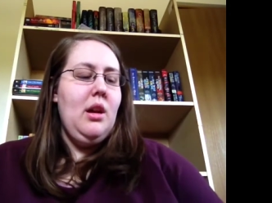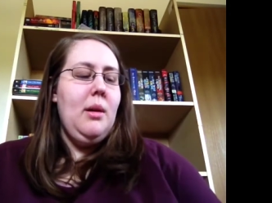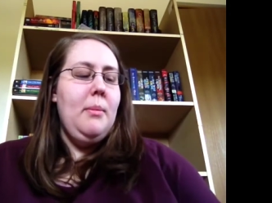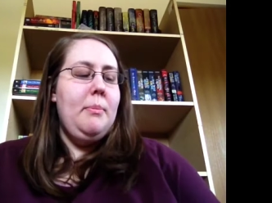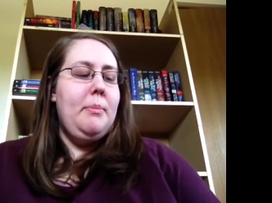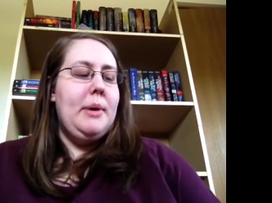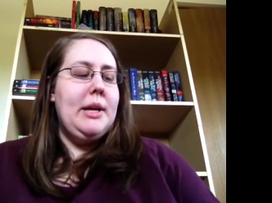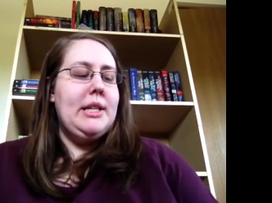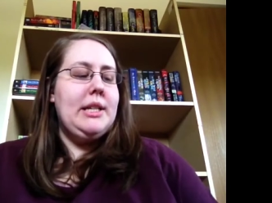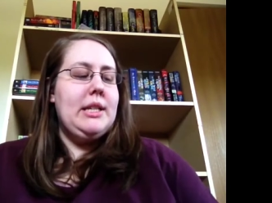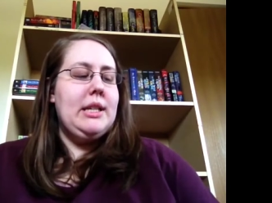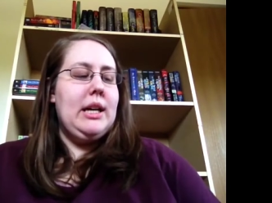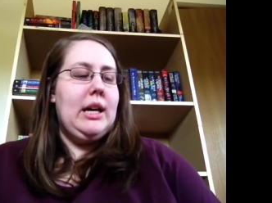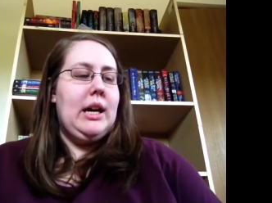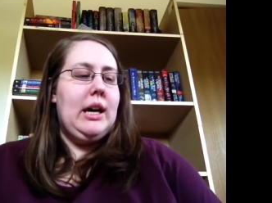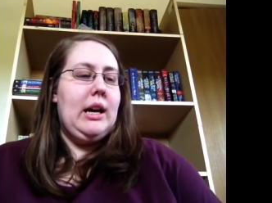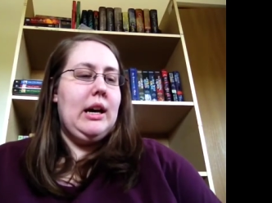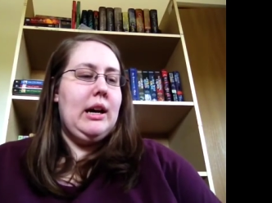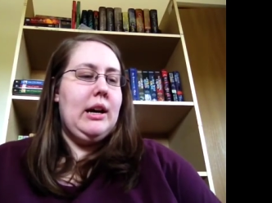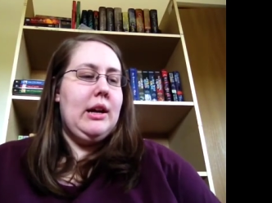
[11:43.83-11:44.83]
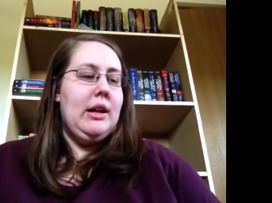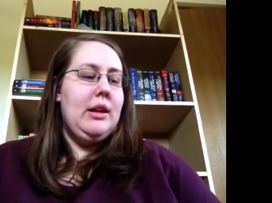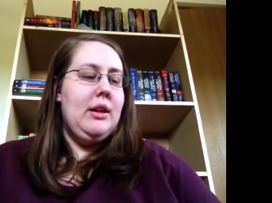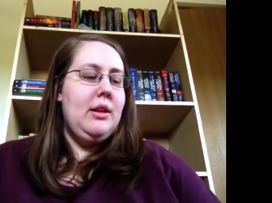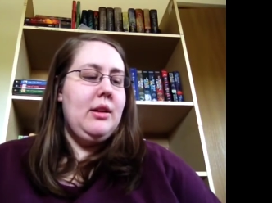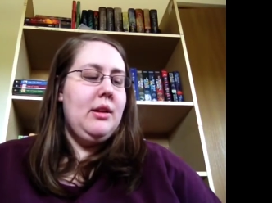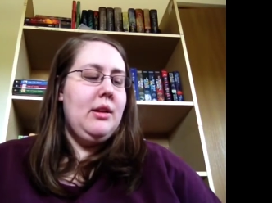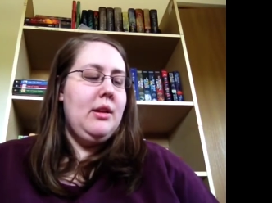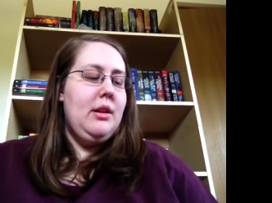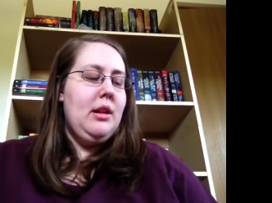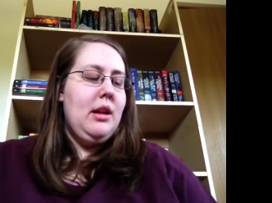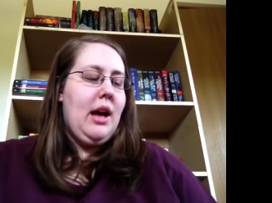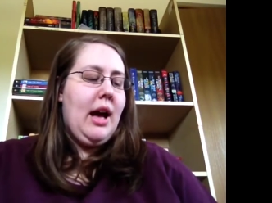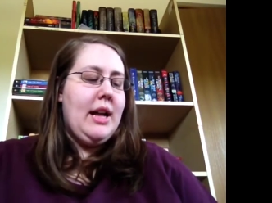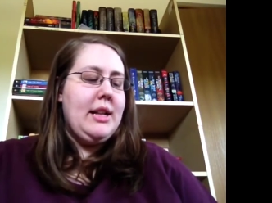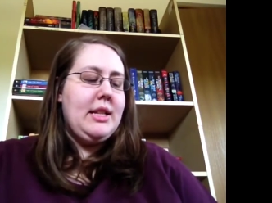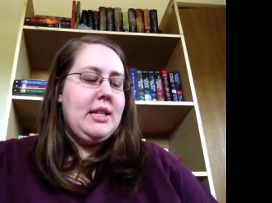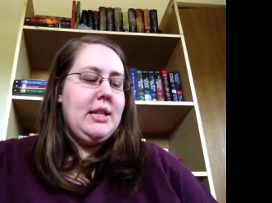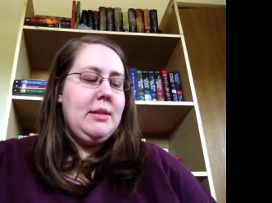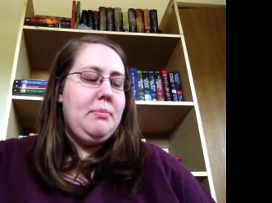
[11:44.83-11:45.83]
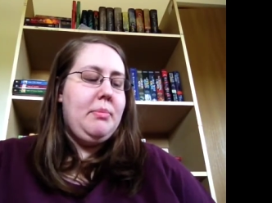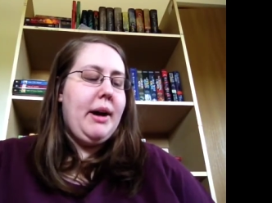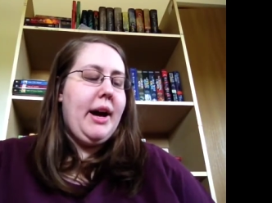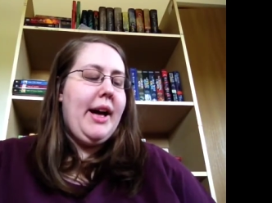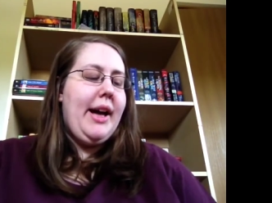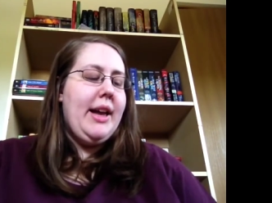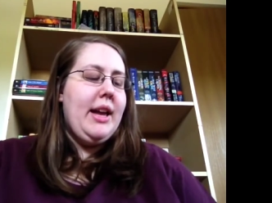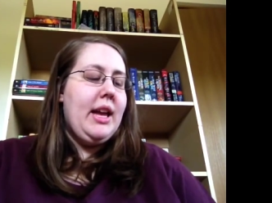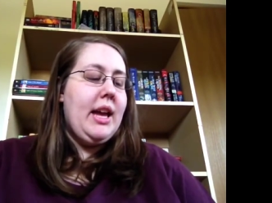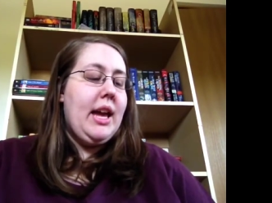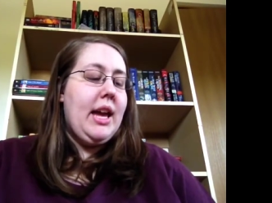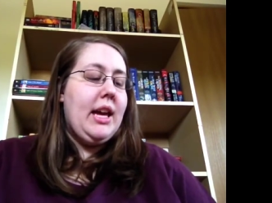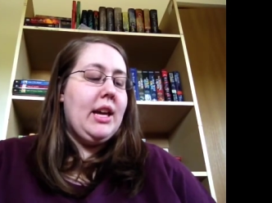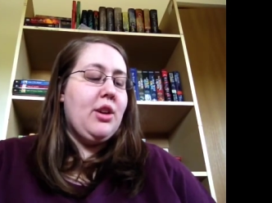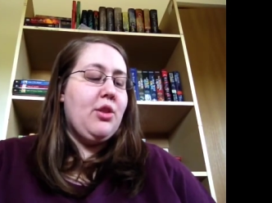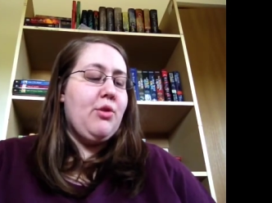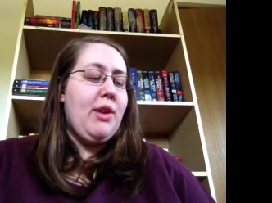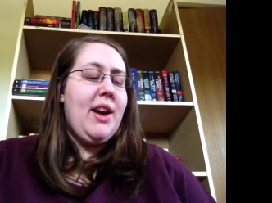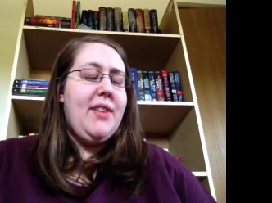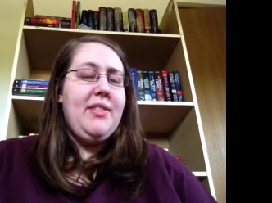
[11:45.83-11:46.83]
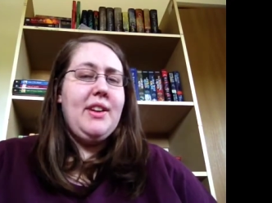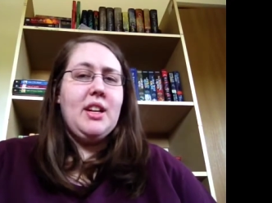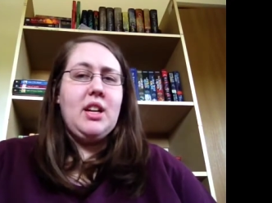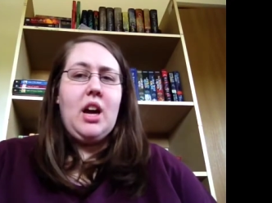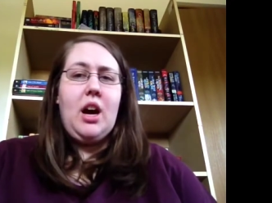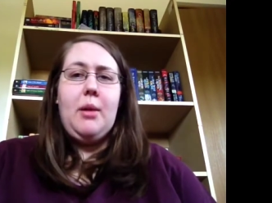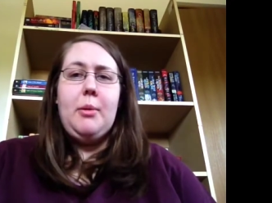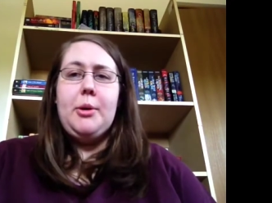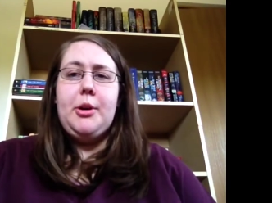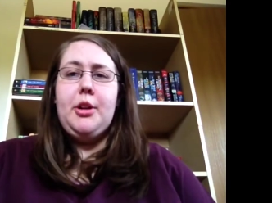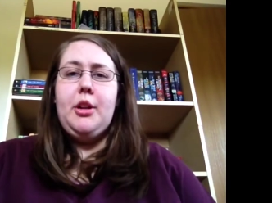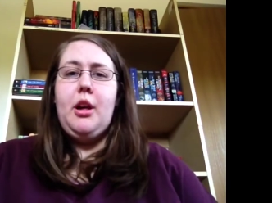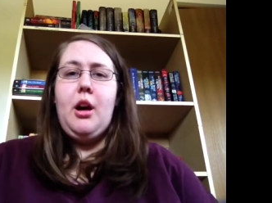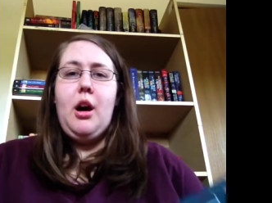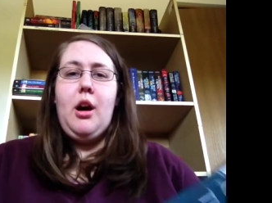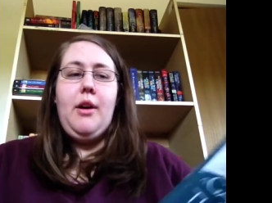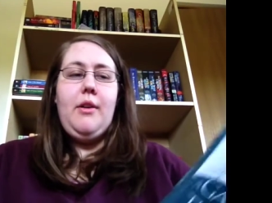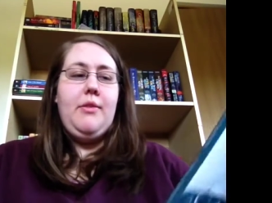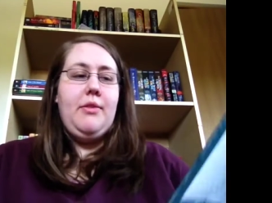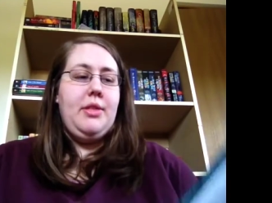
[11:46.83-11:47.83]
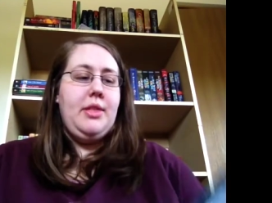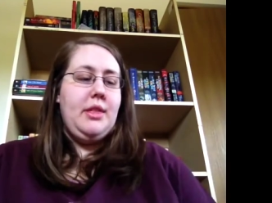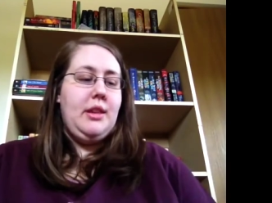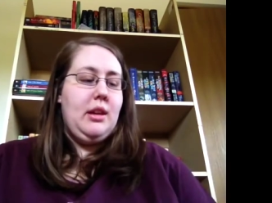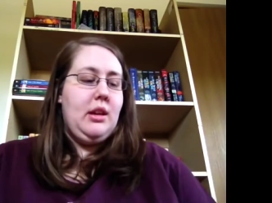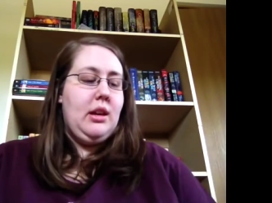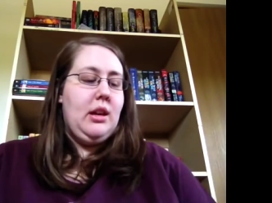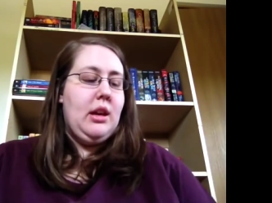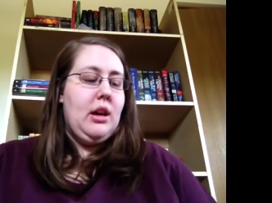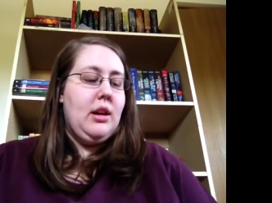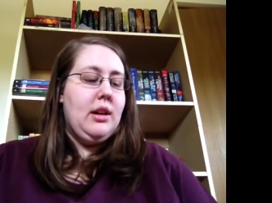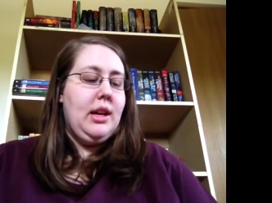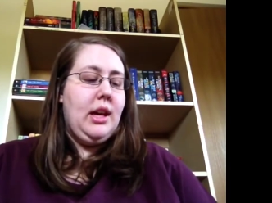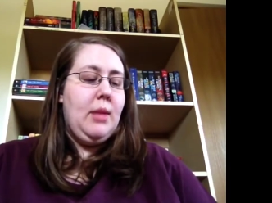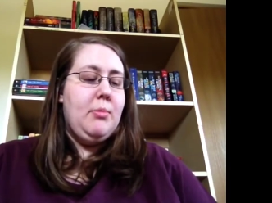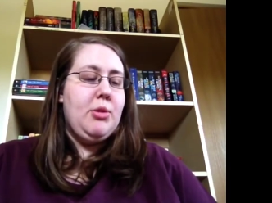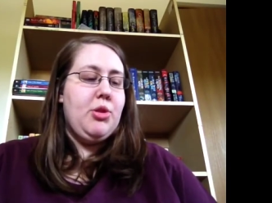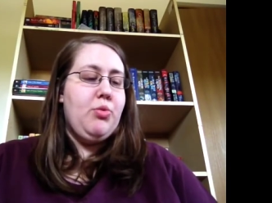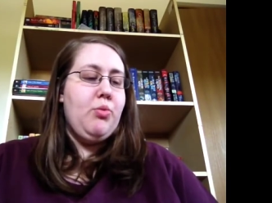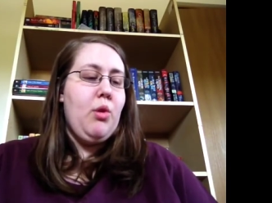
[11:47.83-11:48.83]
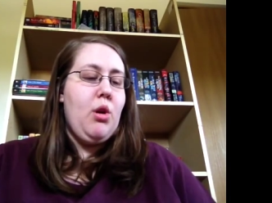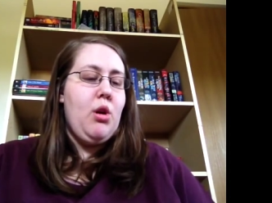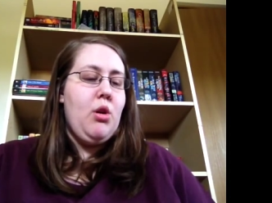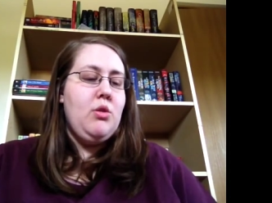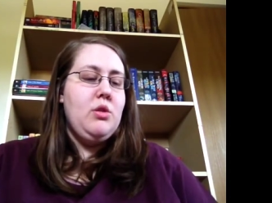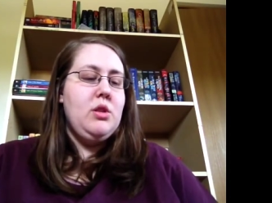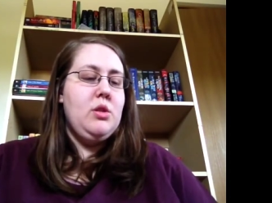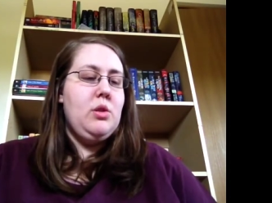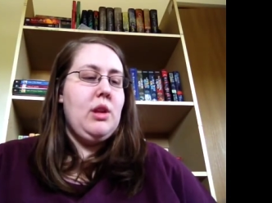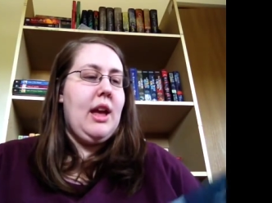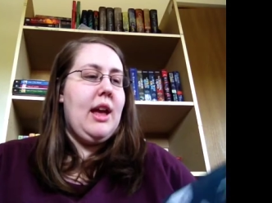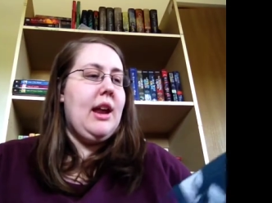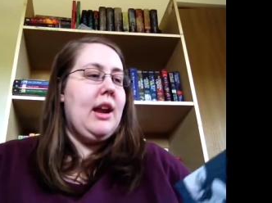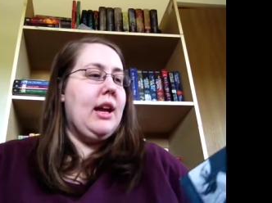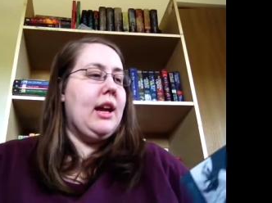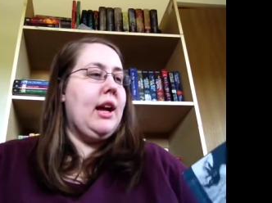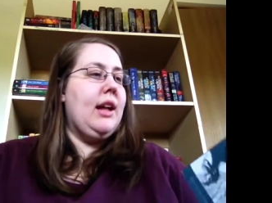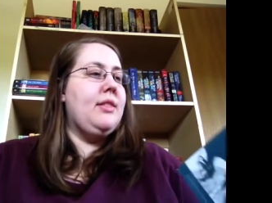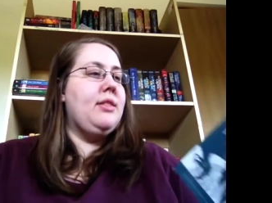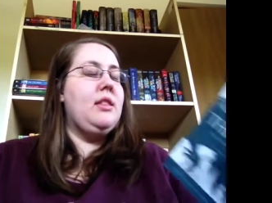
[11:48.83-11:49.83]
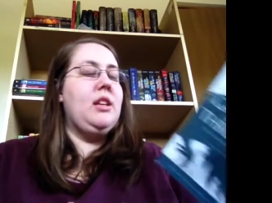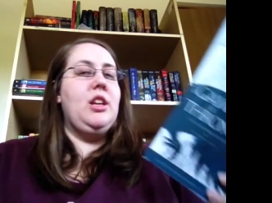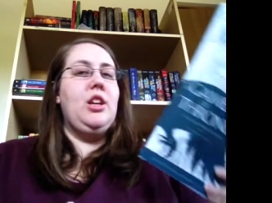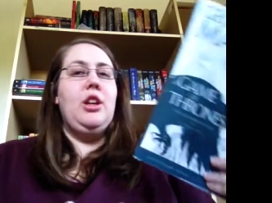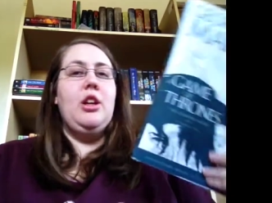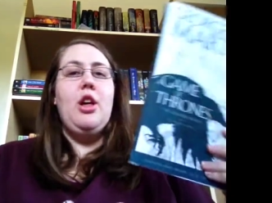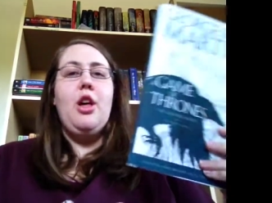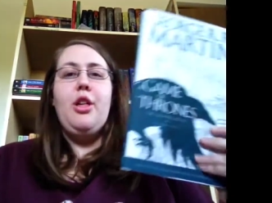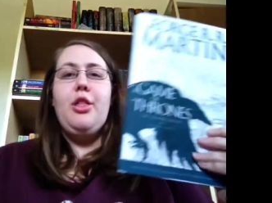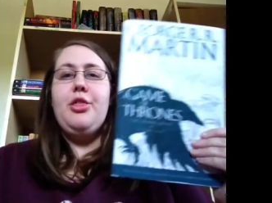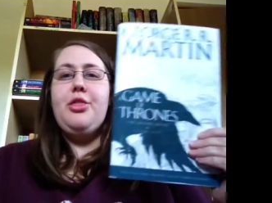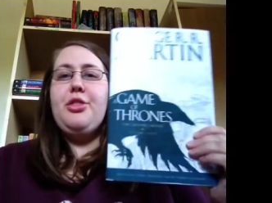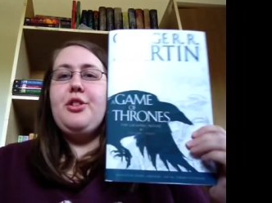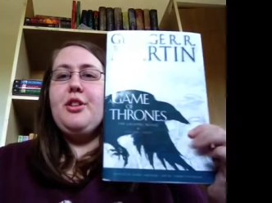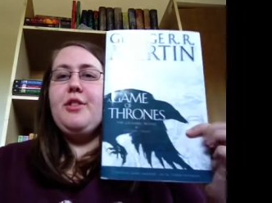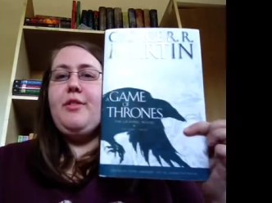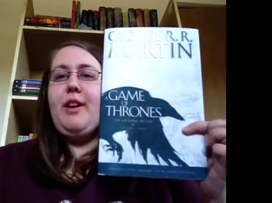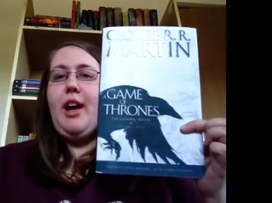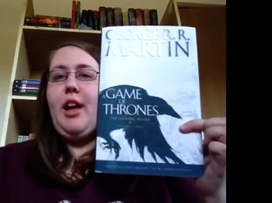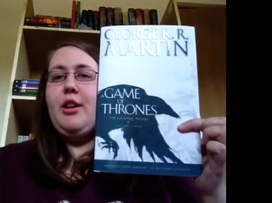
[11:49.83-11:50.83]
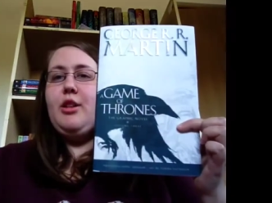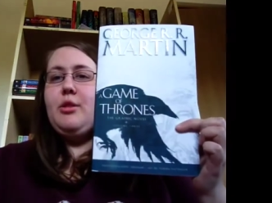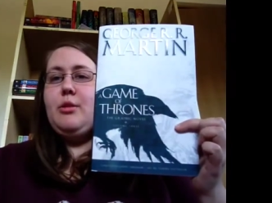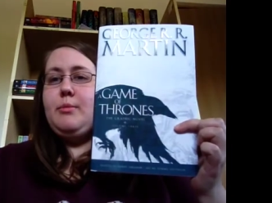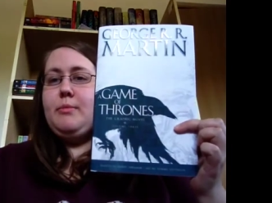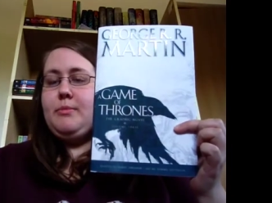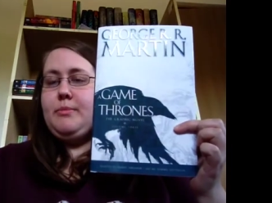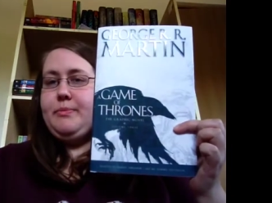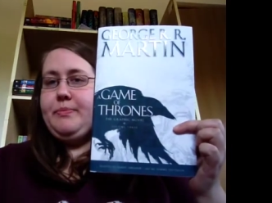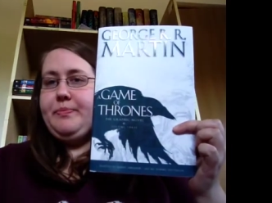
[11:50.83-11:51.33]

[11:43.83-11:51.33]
but I did buy a graphic novel of the Game of Thrones, and I got the third volume